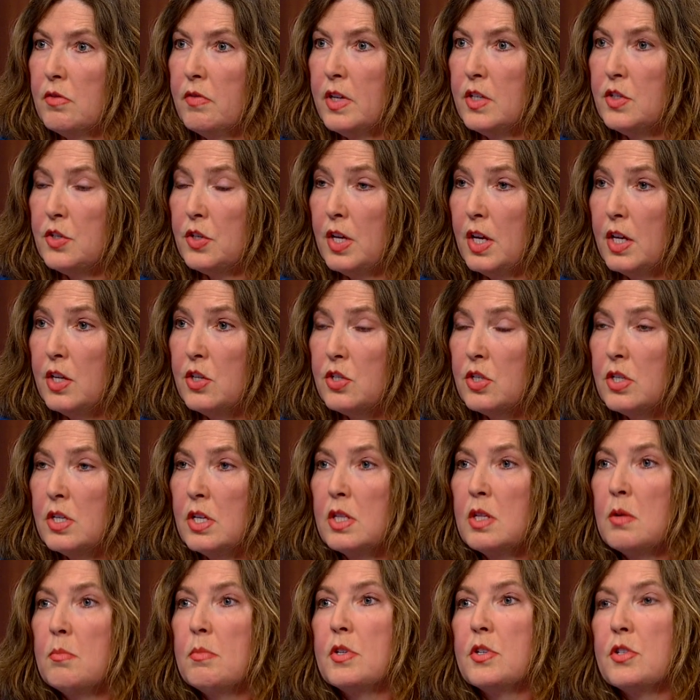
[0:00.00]
of Education
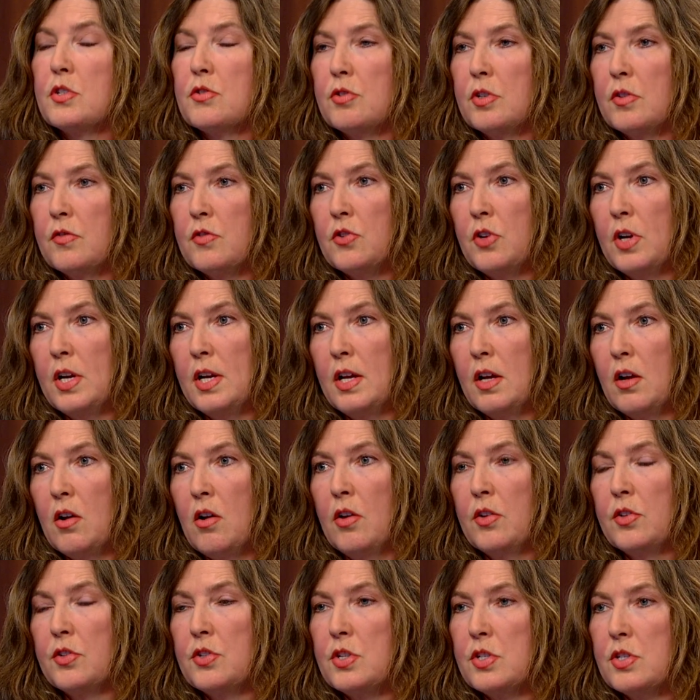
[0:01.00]
and the Ministry of Training,
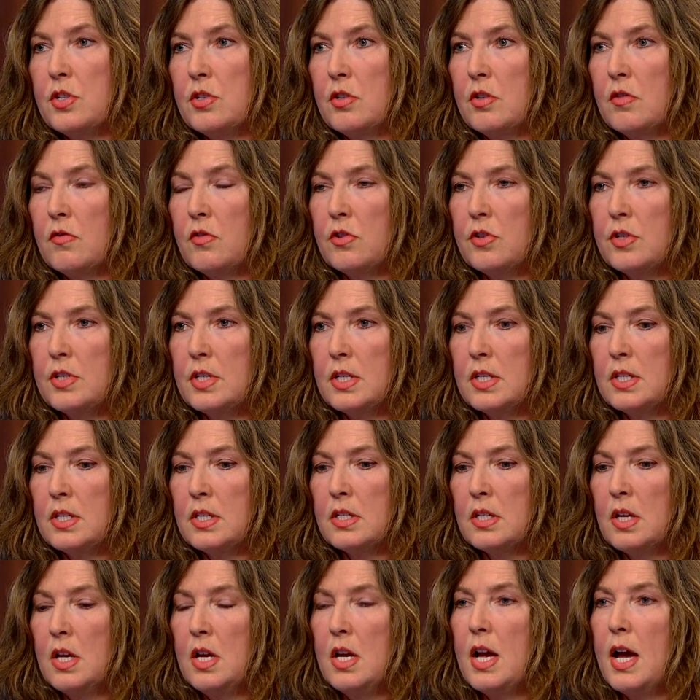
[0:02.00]
Colleges and
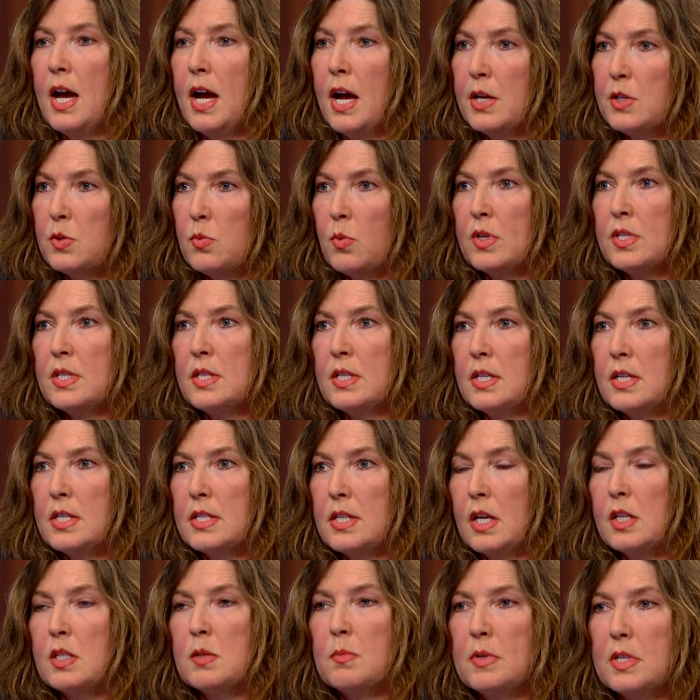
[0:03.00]
Universities, as was the
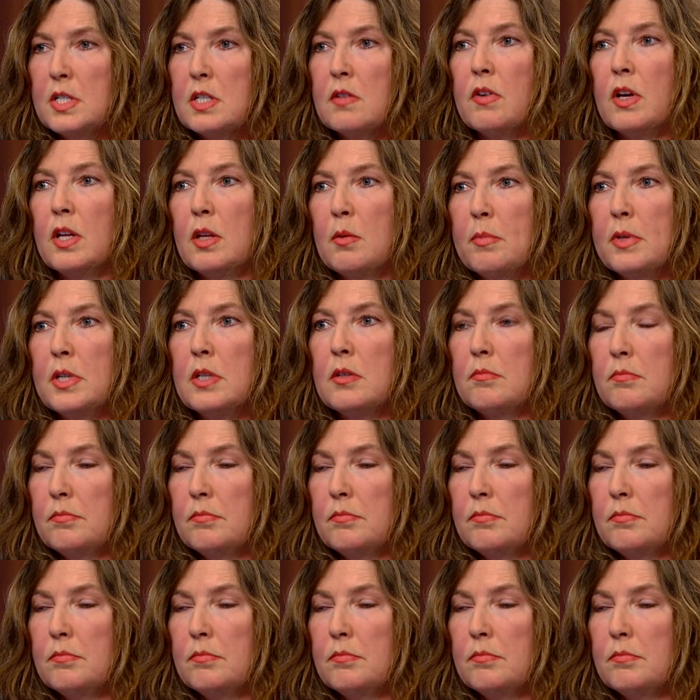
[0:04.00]
assessment development.